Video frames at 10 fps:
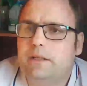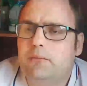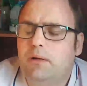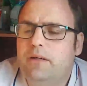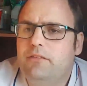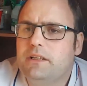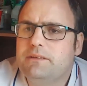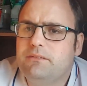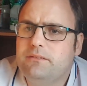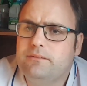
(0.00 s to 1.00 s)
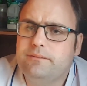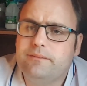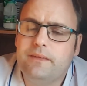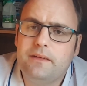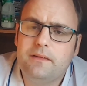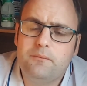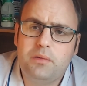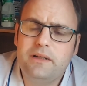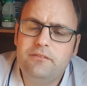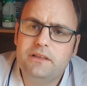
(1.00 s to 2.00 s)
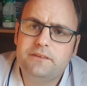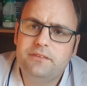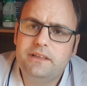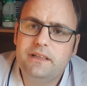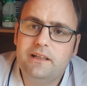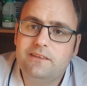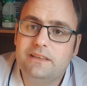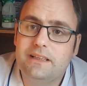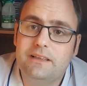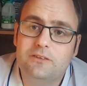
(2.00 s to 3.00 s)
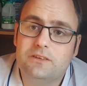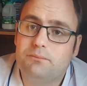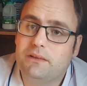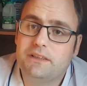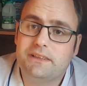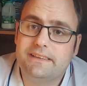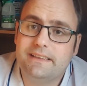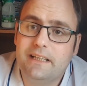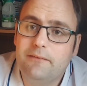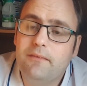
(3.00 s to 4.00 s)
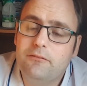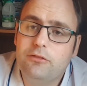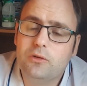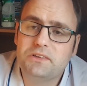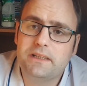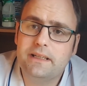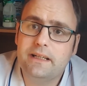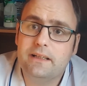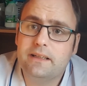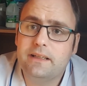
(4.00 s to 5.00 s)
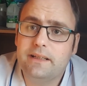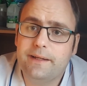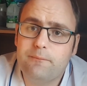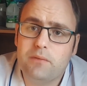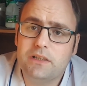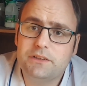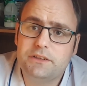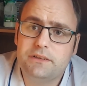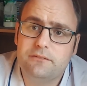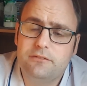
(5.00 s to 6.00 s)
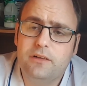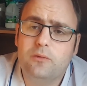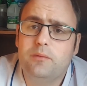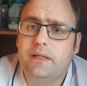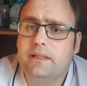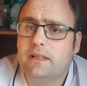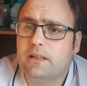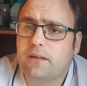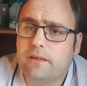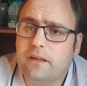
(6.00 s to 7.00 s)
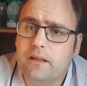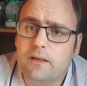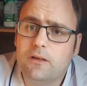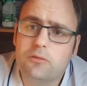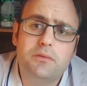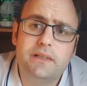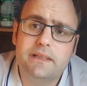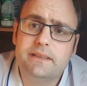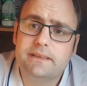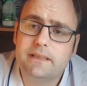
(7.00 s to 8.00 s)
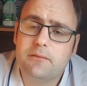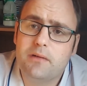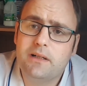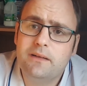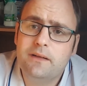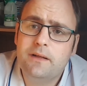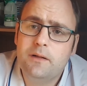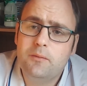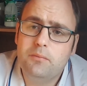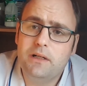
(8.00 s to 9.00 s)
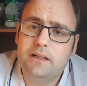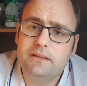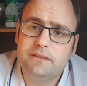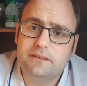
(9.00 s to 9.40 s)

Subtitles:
in the previous videos, it looks much the same. Unfortunately, I didn't get much filming done on the allotment in the summer, but